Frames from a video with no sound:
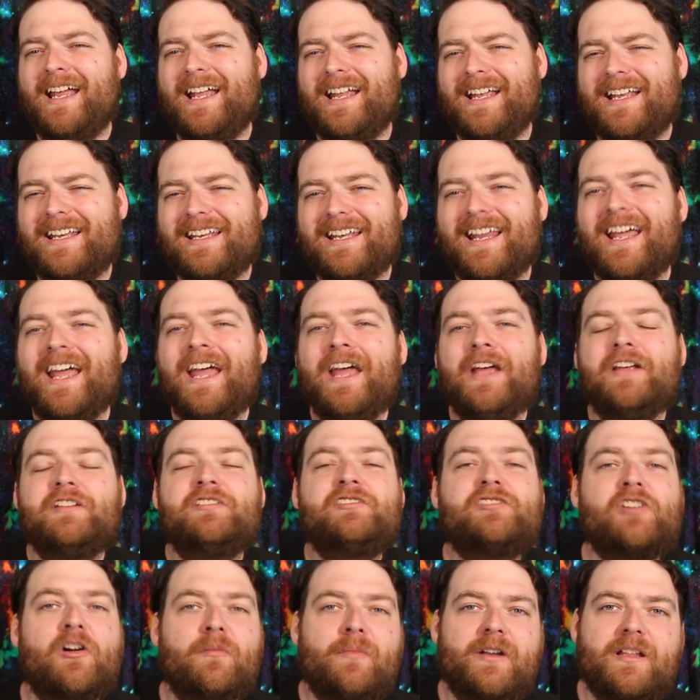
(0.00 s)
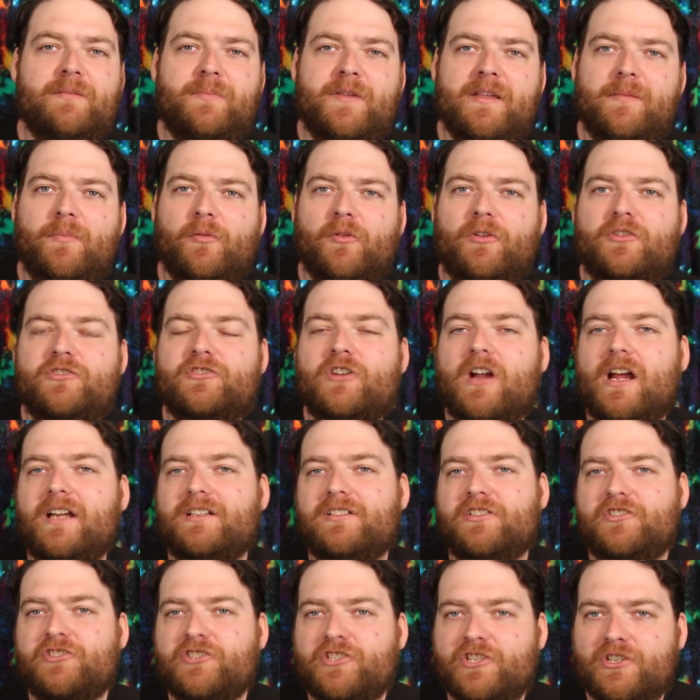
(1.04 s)
And so many people are trying
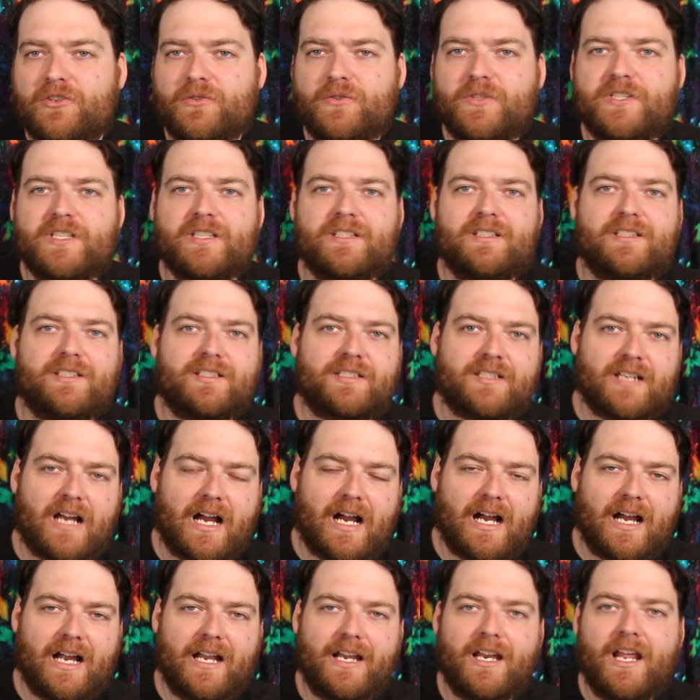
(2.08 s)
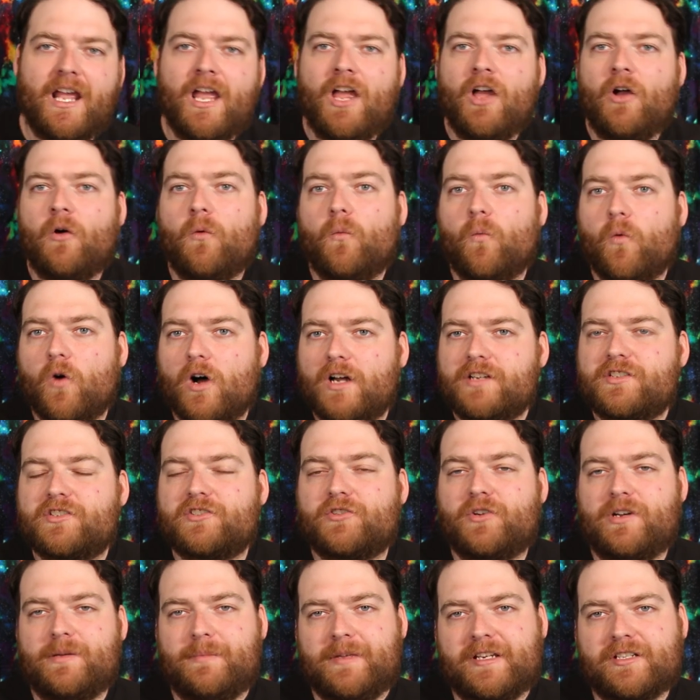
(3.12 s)
to choose and decide what
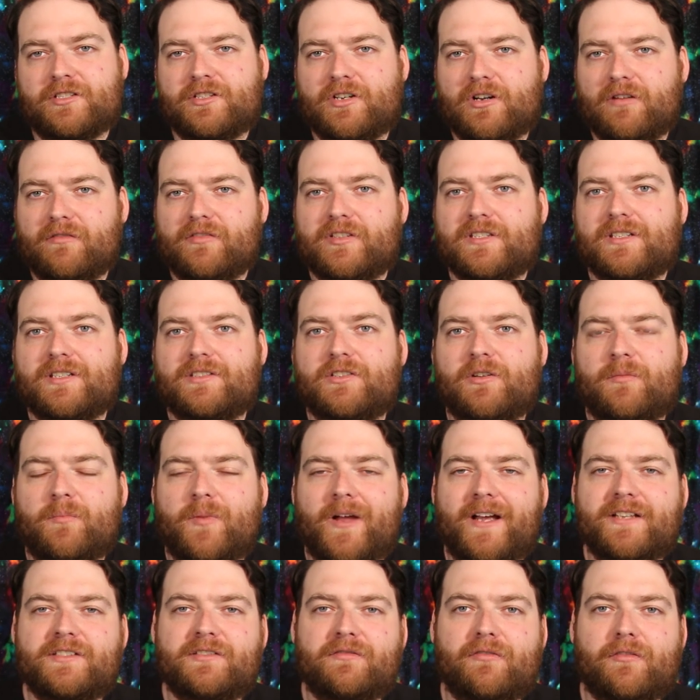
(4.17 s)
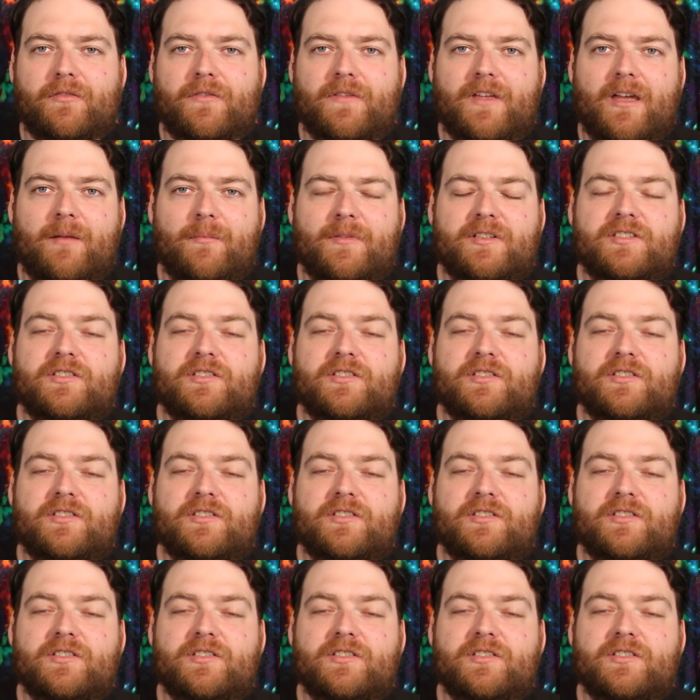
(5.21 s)
streaming services are best for them.